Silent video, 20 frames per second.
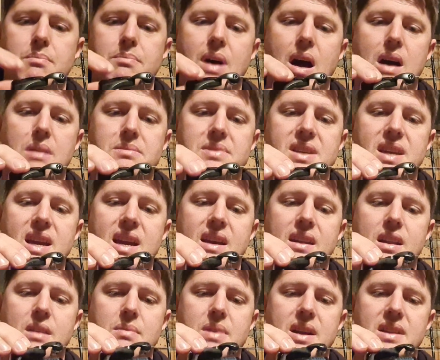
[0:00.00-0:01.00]
pumps
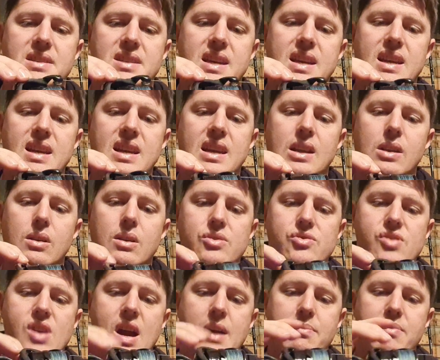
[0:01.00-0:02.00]
out about 10 kilo
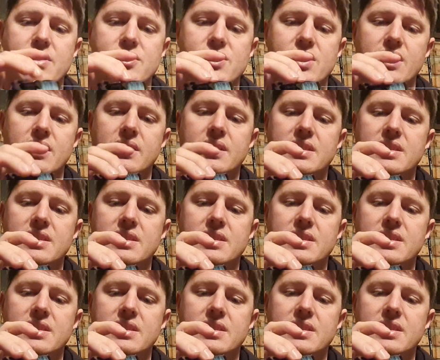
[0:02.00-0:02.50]
drag pressure.